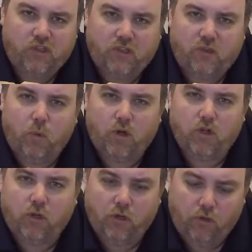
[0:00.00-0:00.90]
as to what
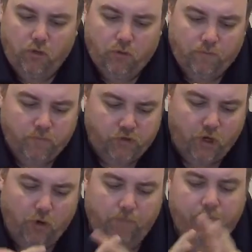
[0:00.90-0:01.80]
you're going to do.
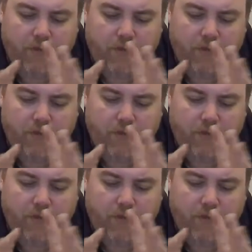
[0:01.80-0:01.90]
So